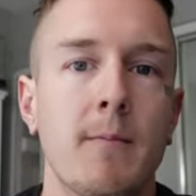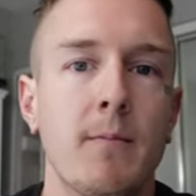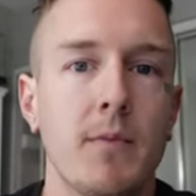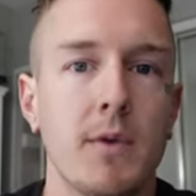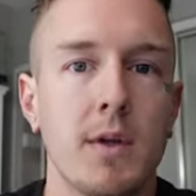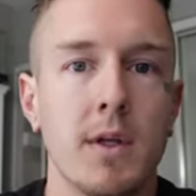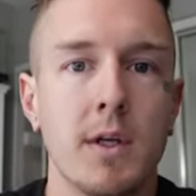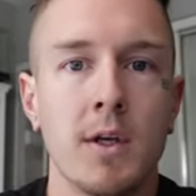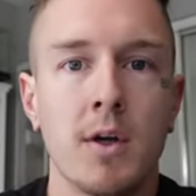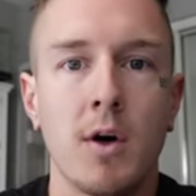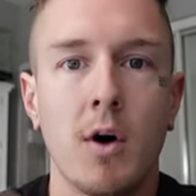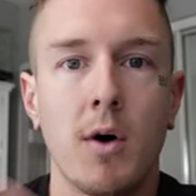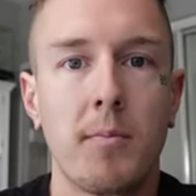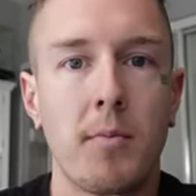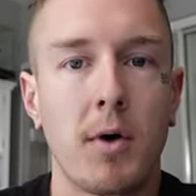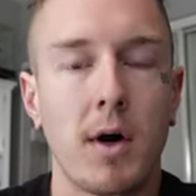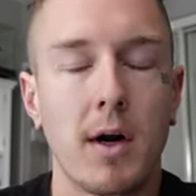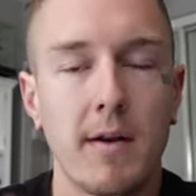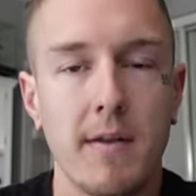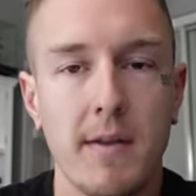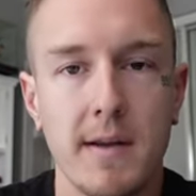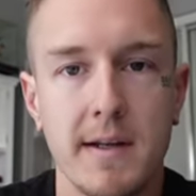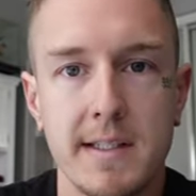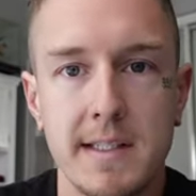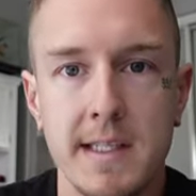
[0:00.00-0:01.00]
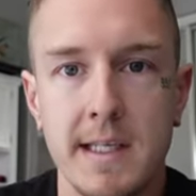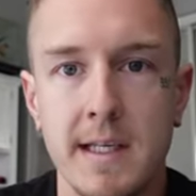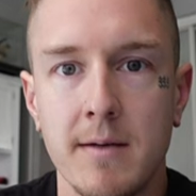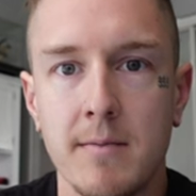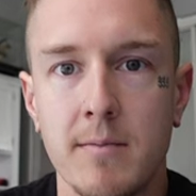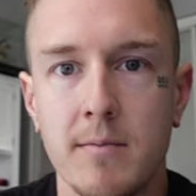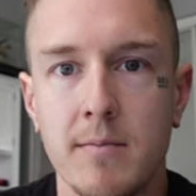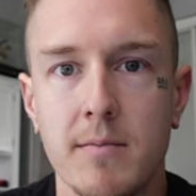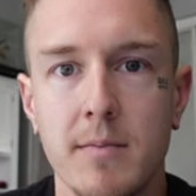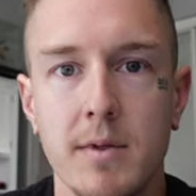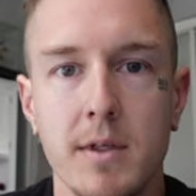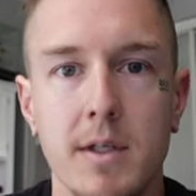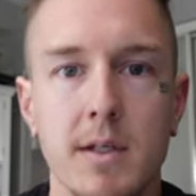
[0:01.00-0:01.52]
you know, a part of the team
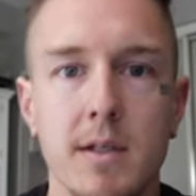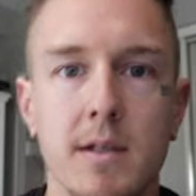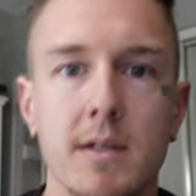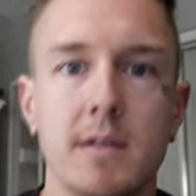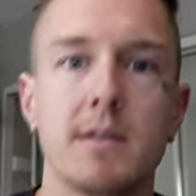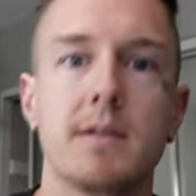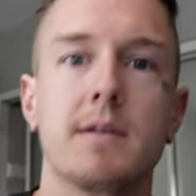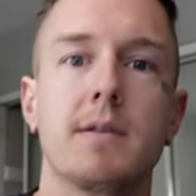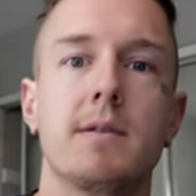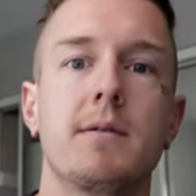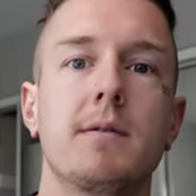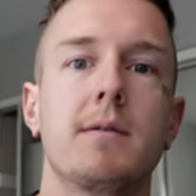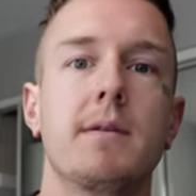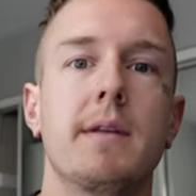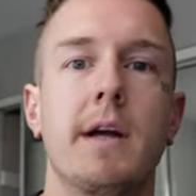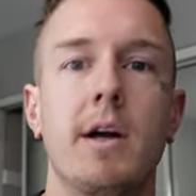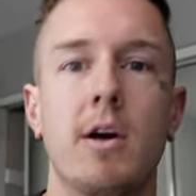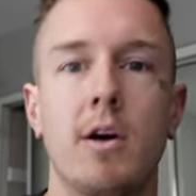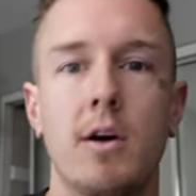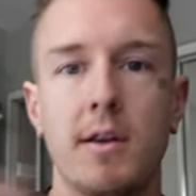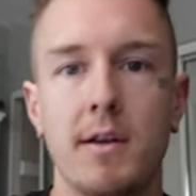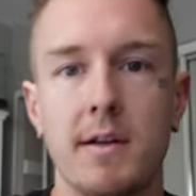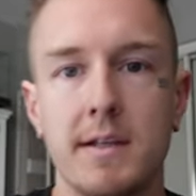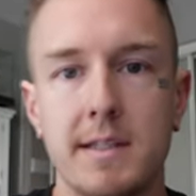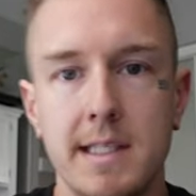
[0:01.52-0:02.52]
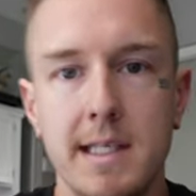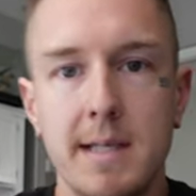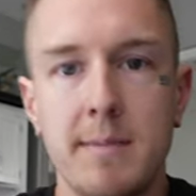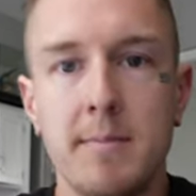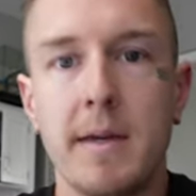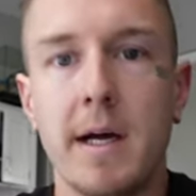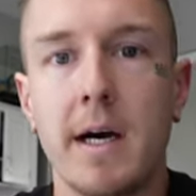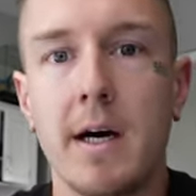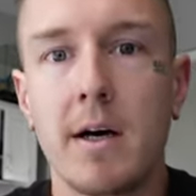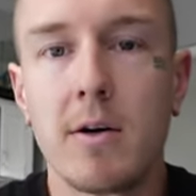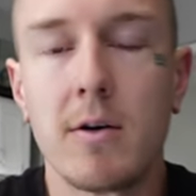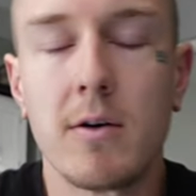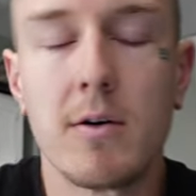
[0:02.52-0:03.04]
because they're on the team
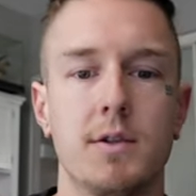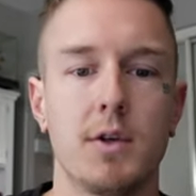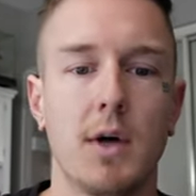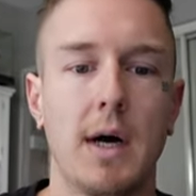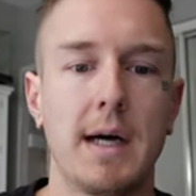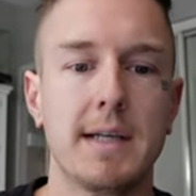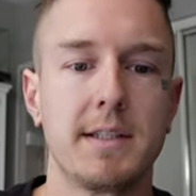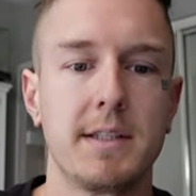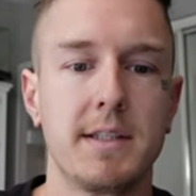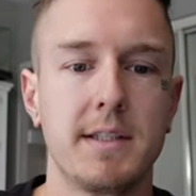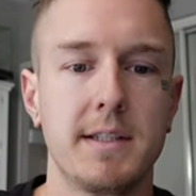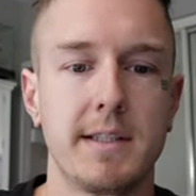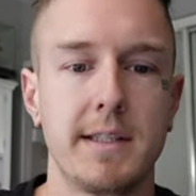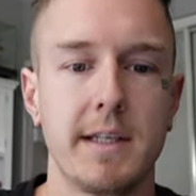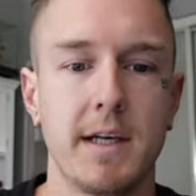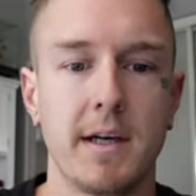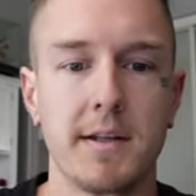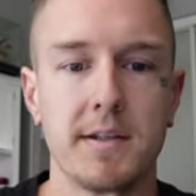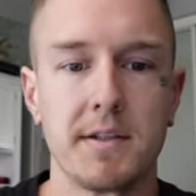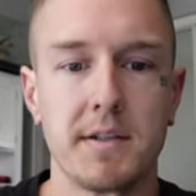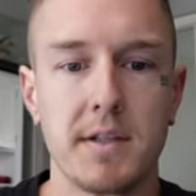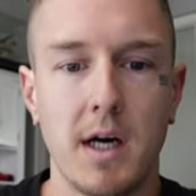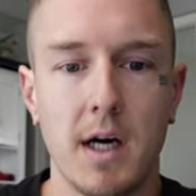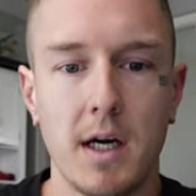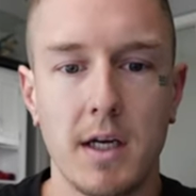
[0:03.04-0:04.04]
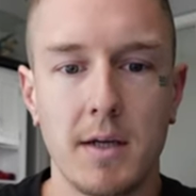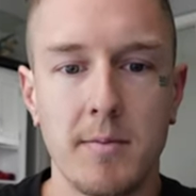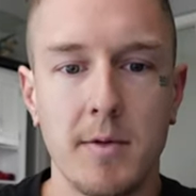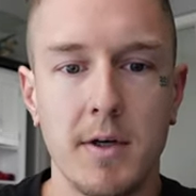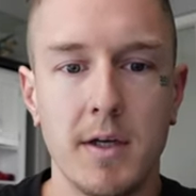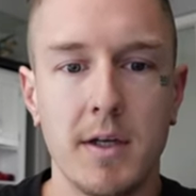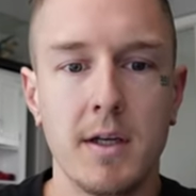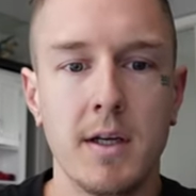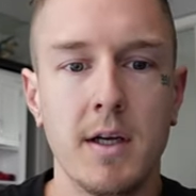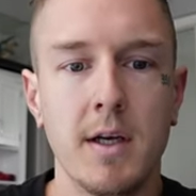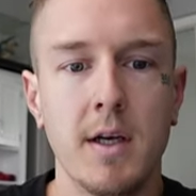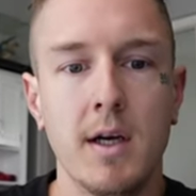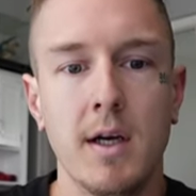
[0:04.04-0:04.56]
now. So as you can see on this
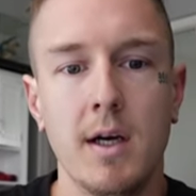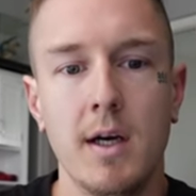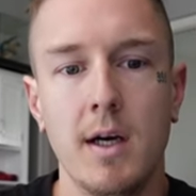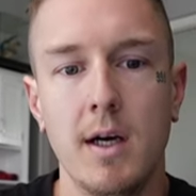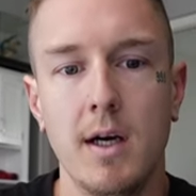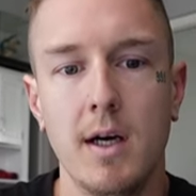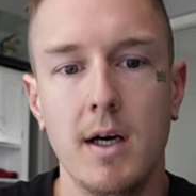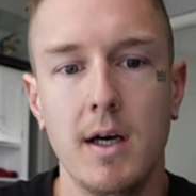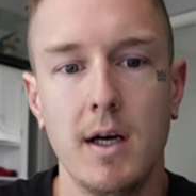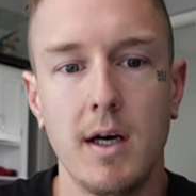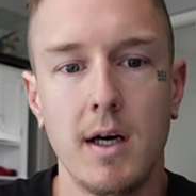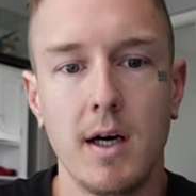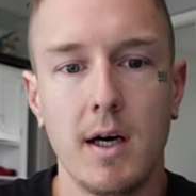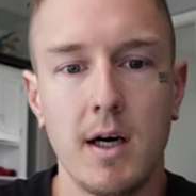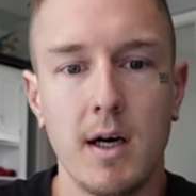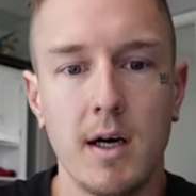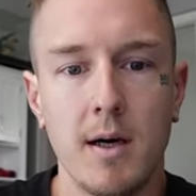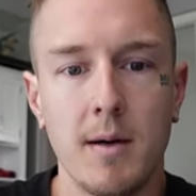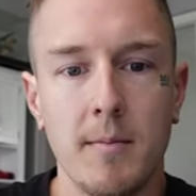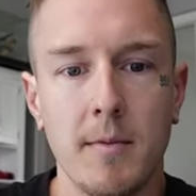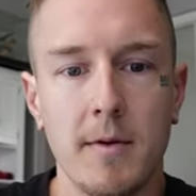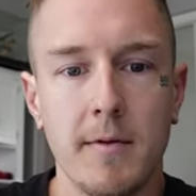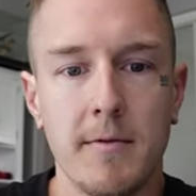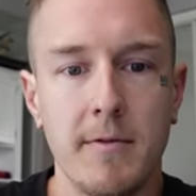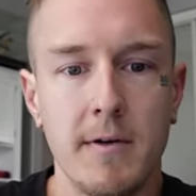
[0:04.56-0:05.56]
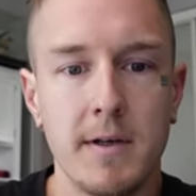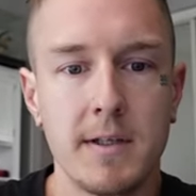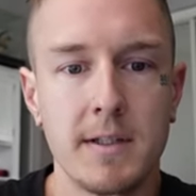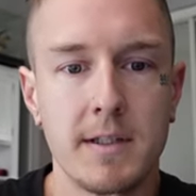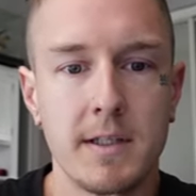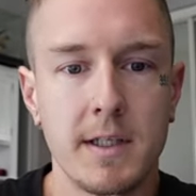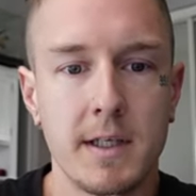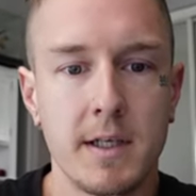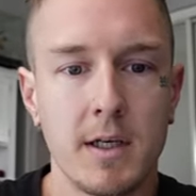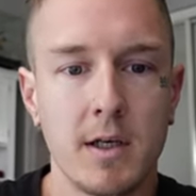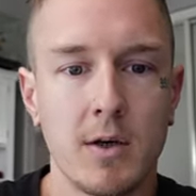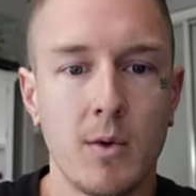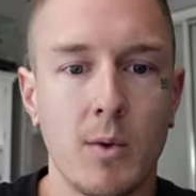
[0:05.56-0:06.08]
document, um, the first
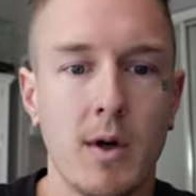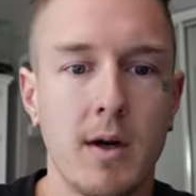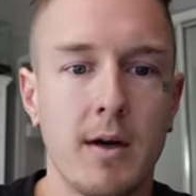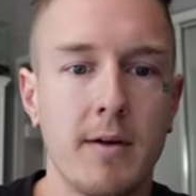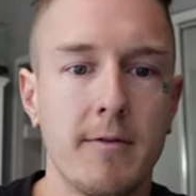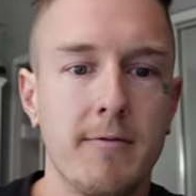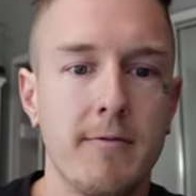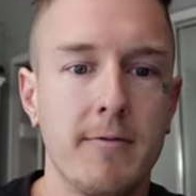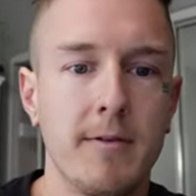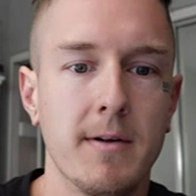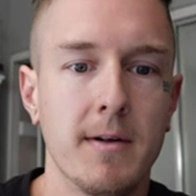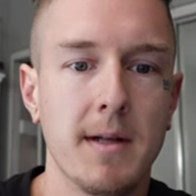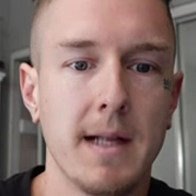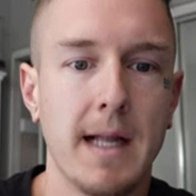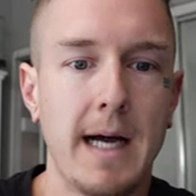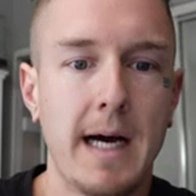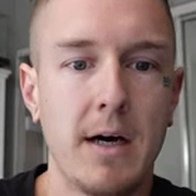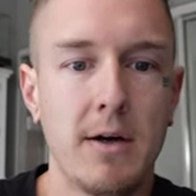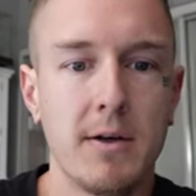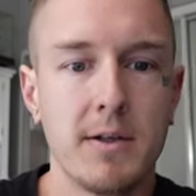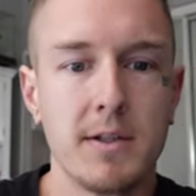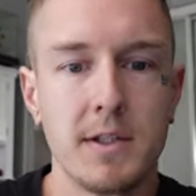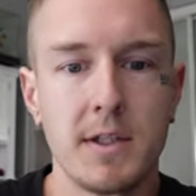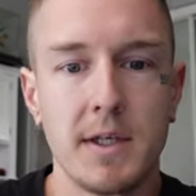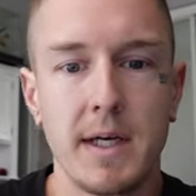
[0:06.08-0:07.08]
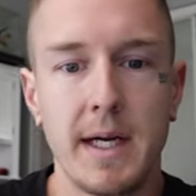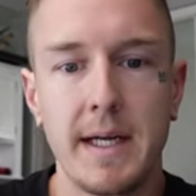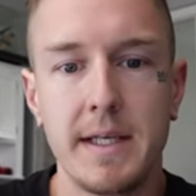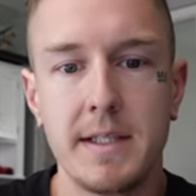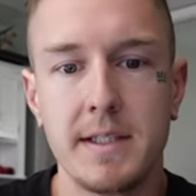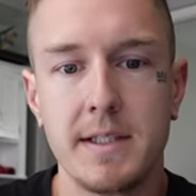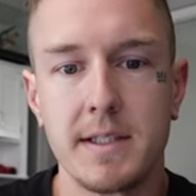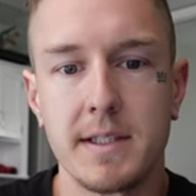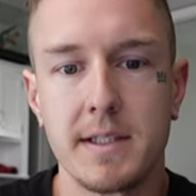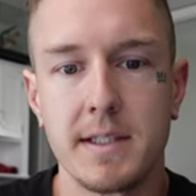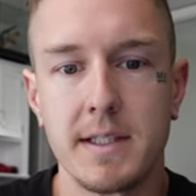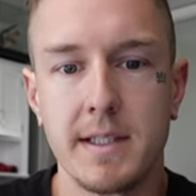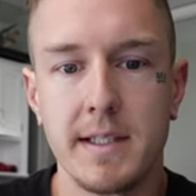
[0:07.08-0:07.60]
thing you're gonna wanna fill out is your
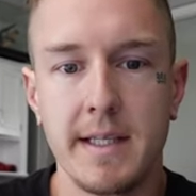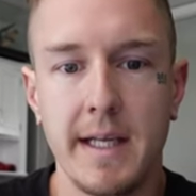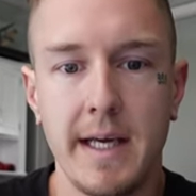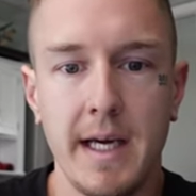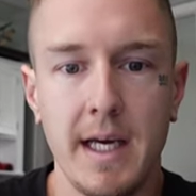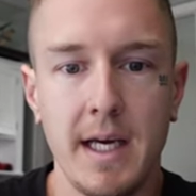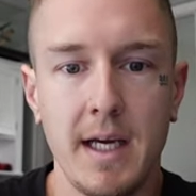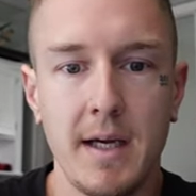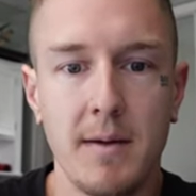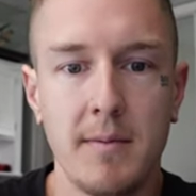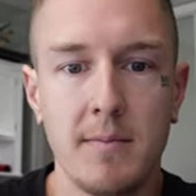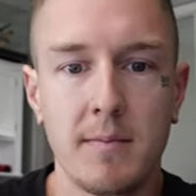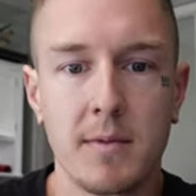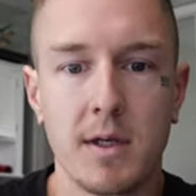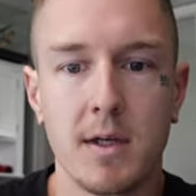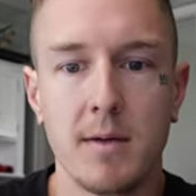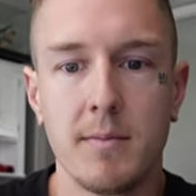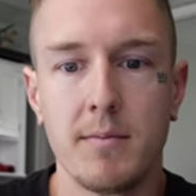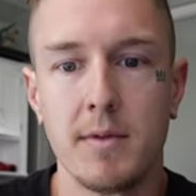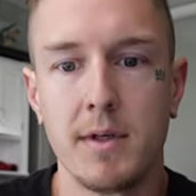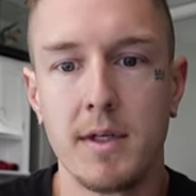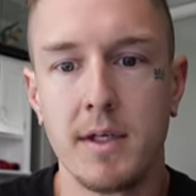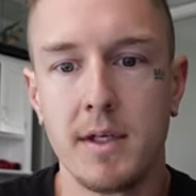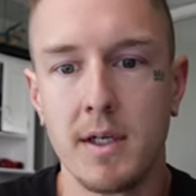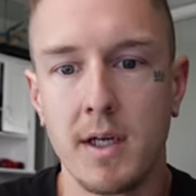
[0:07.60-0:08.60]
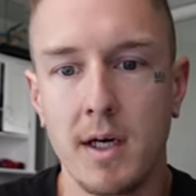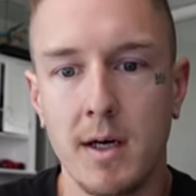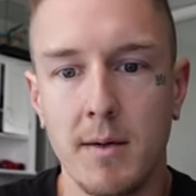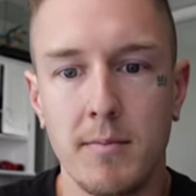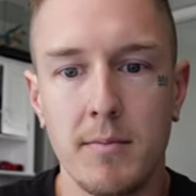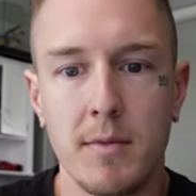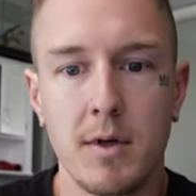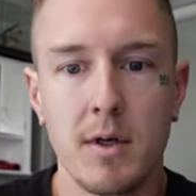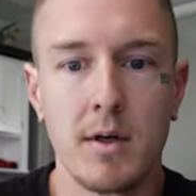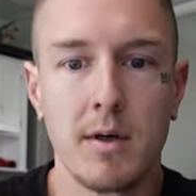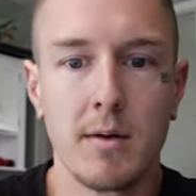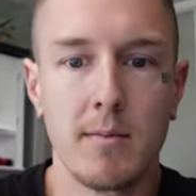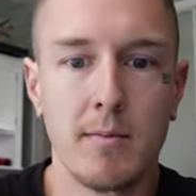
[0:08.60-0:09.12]
agency name, company
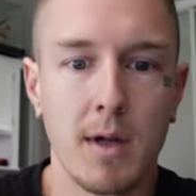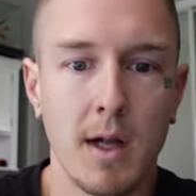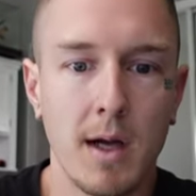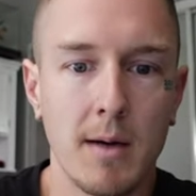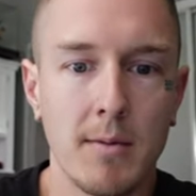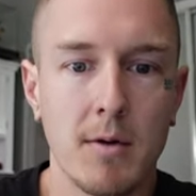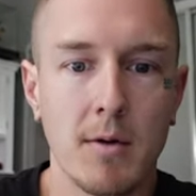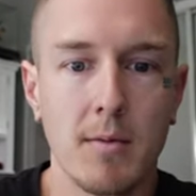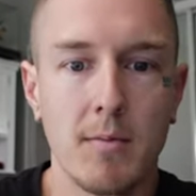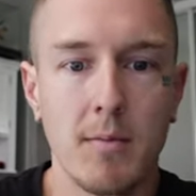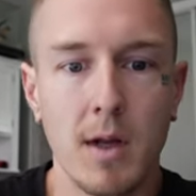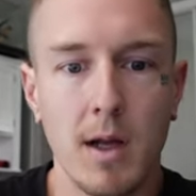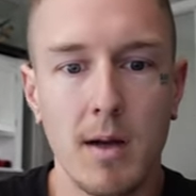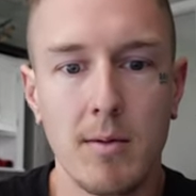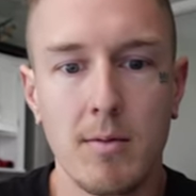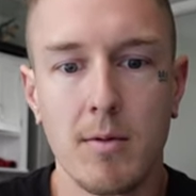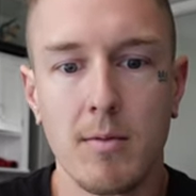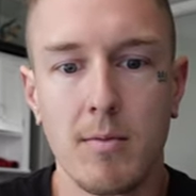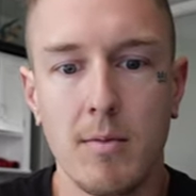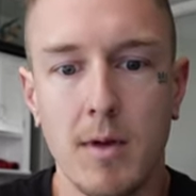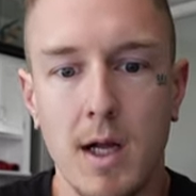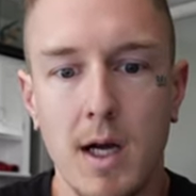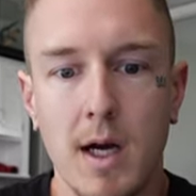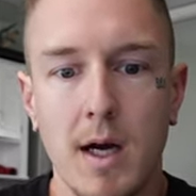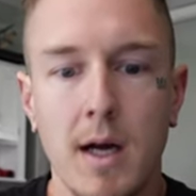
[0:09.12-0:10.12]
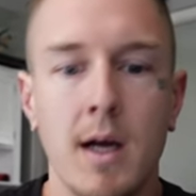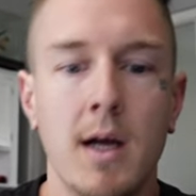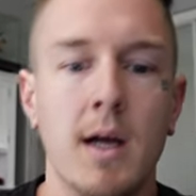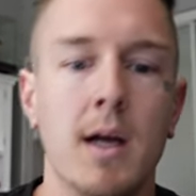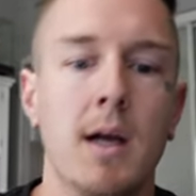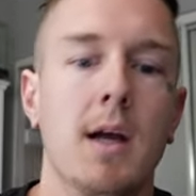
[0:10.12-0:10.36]
number, blah, blah, blah, blah, blah.